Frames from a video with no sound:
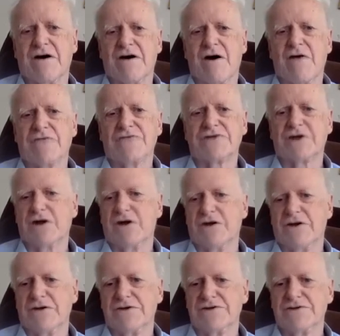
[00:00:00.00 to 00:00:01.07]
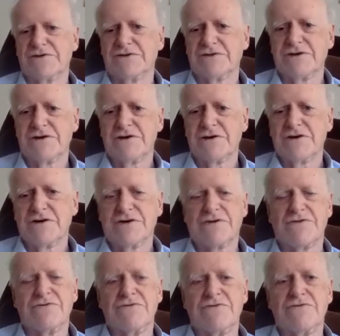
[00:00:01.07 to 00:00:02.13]
of scholars
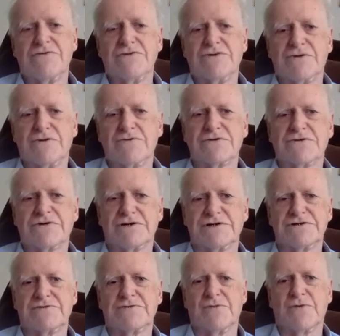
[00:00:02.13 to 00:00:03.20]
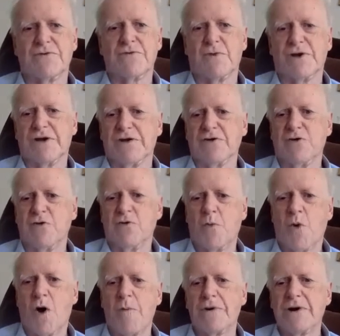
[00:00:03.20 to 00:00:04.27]
who don't trust one,
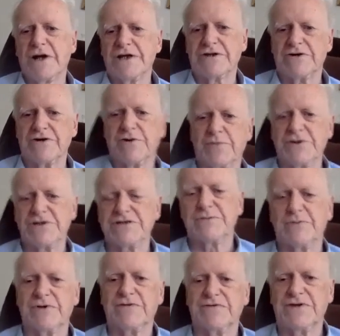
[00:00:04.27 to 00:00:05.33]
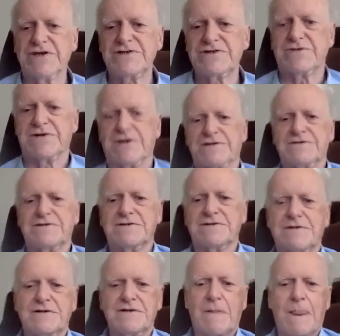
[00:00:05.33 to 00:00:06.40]
who operate on a principle of distrust.
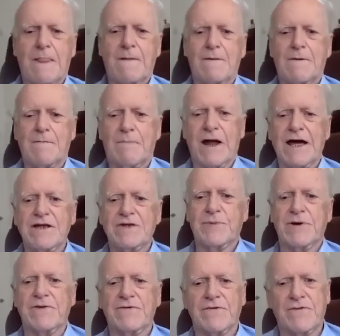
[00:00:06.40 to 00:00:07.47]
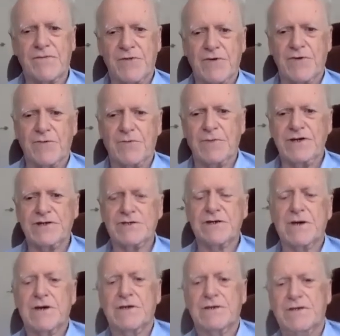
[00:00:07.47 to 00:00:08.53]
Blind peer review
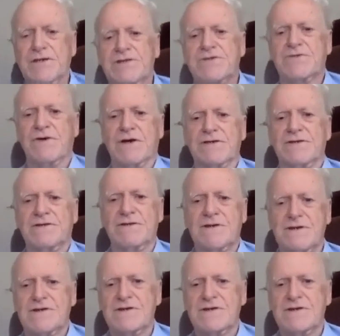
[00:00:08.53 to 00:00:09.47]
means distrust,